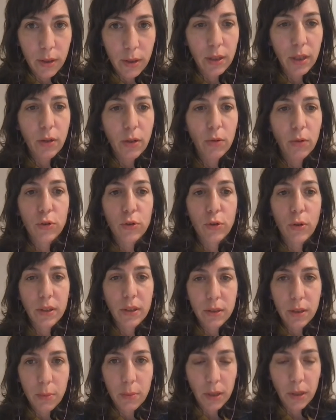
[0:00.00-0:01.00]
that they don't
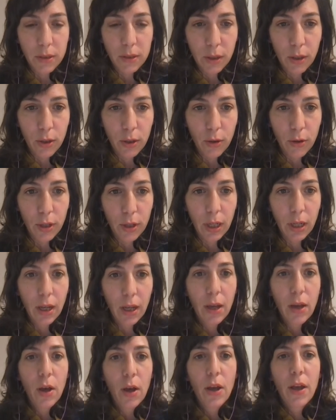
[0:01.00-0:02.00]
trust him on security.